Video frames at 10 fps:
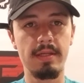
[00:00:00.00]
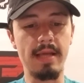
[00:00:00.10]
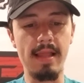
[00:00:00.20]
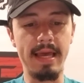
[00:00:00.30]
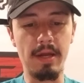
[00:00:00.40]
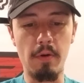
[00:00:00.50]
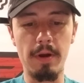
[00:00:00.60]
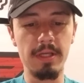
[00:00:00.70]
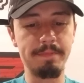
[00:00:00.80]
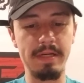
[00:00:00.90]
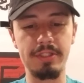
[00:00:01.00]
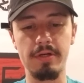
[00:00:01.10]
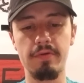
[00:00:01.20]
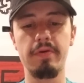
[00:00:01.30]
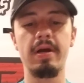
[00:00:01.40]
Not like an Orioles
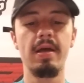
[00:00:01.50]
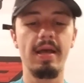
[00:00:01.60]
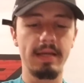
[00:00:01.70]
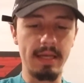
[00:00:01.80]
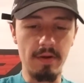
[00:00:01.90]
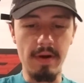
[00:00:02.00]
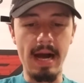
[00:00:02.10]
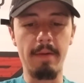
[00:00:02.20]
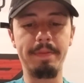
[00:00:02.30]
pitcher who can go out